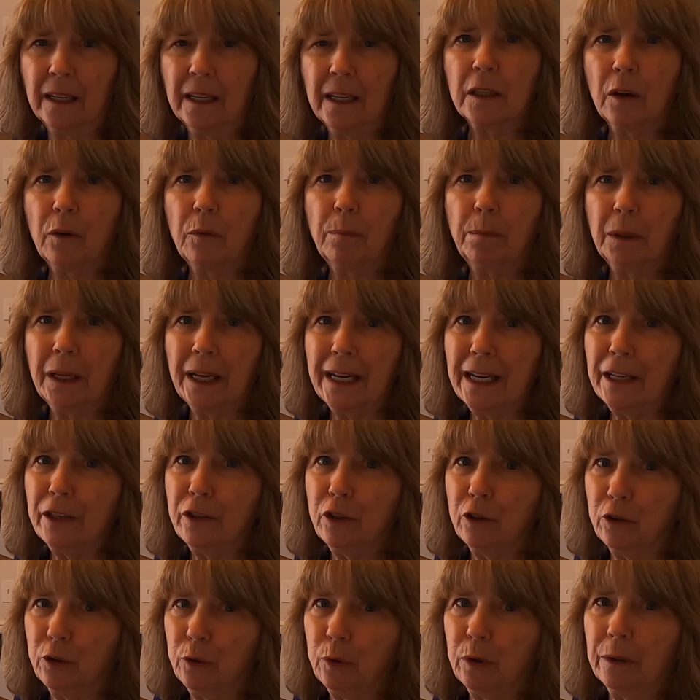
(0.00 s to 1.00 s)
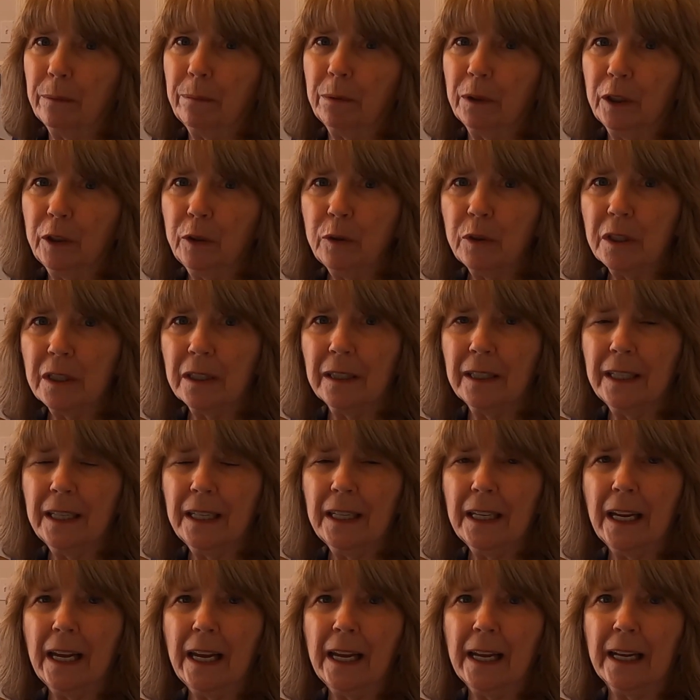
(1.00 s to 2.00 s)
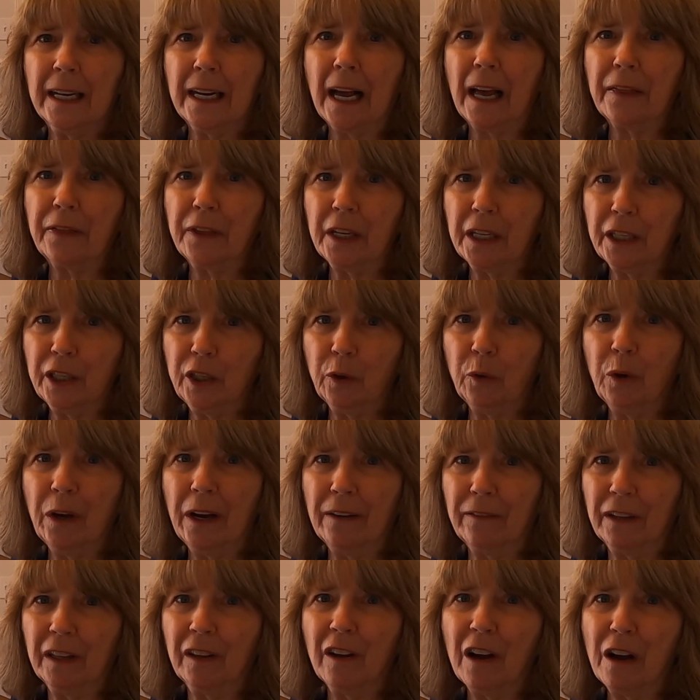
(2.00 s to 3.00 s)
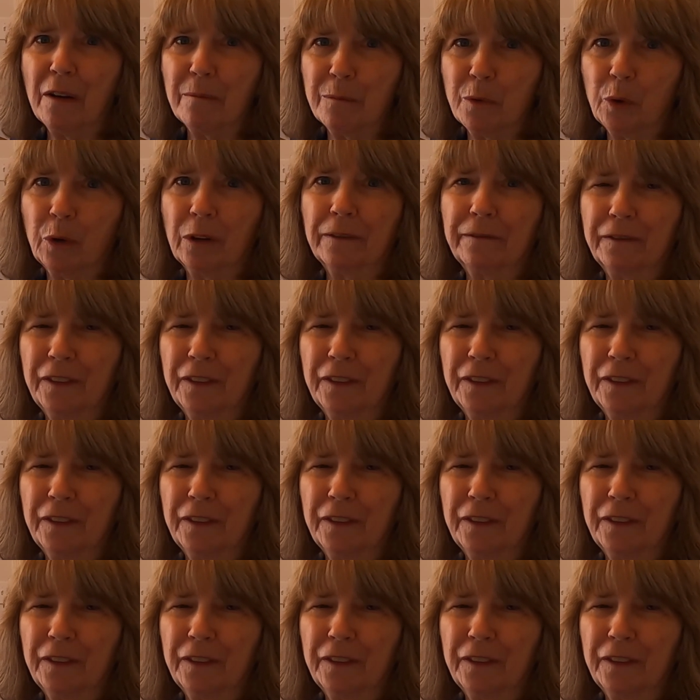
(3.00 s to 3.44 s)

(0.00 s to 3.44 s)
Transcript: So plan your trip loosely and I think you'll have a lot more